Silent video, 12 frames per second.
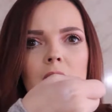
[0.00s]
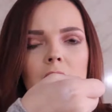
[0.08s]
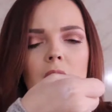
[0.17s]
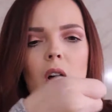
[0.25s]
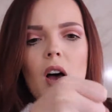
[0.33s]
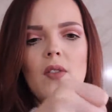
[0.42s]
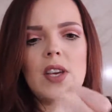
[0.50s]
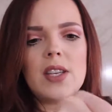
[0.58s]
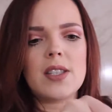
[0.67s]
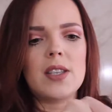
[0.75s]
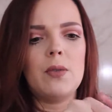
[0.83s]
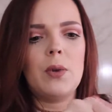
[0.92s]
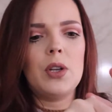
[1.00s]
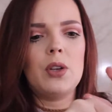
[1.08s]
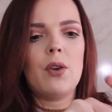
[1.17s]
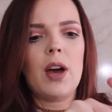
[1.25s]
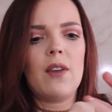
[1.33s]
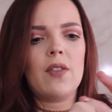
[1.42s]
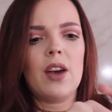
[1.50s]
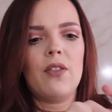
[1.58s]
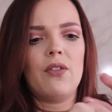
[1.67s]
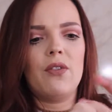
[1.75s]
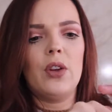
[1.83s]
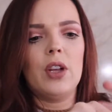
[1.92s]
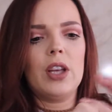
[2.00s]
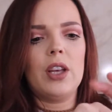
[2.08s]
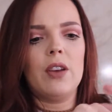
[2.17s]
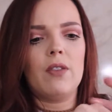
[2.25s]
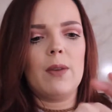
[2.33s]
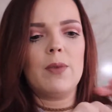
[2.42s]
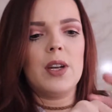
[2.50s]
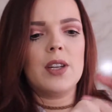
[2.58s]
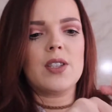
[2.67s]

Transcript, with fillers: Like obviously when you have that fully rubbed in,